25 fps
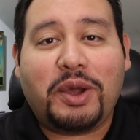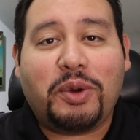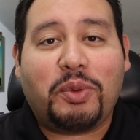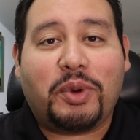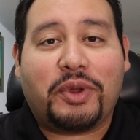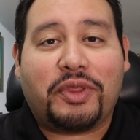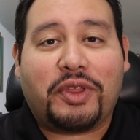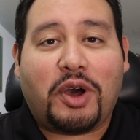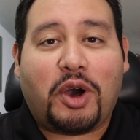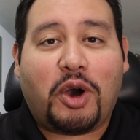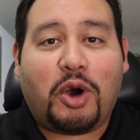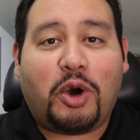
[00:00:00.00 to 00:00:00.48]

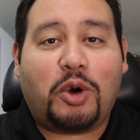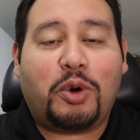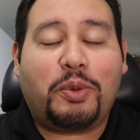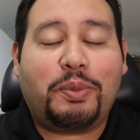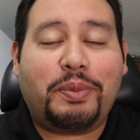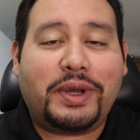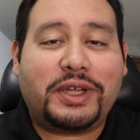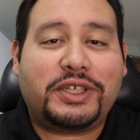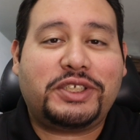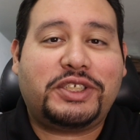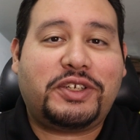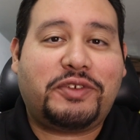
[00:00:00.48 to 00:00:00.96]
with a whole
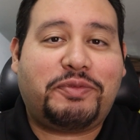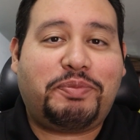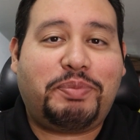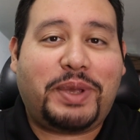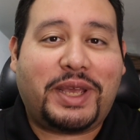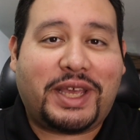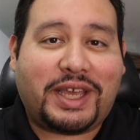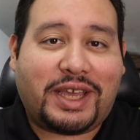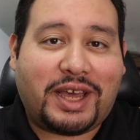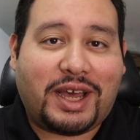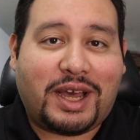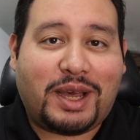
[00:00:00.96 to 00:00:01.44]
bunch of
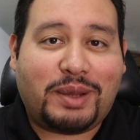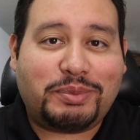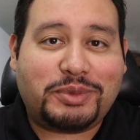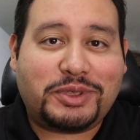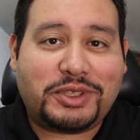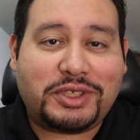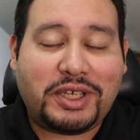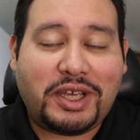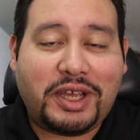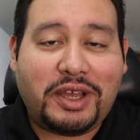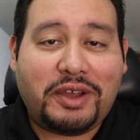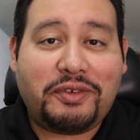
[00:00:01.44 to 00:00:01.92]

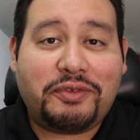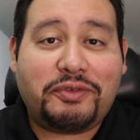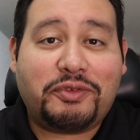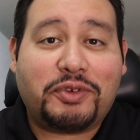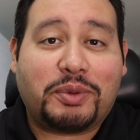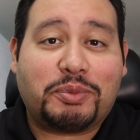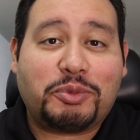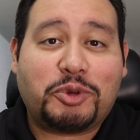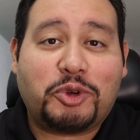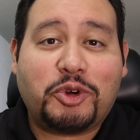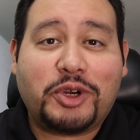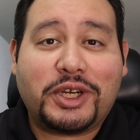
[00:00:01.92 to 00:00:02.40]
pickups
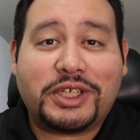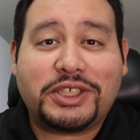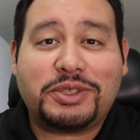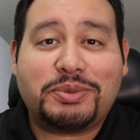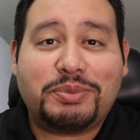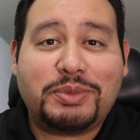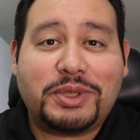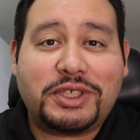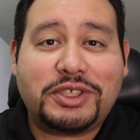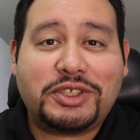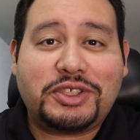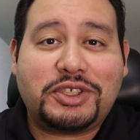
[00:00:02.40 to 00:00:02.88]
from
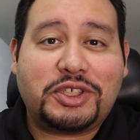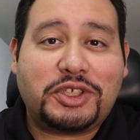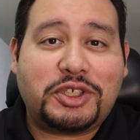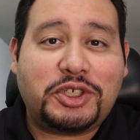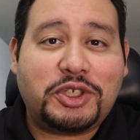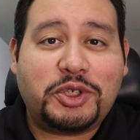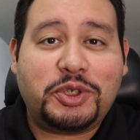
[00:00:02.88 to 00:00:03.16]
Christmas,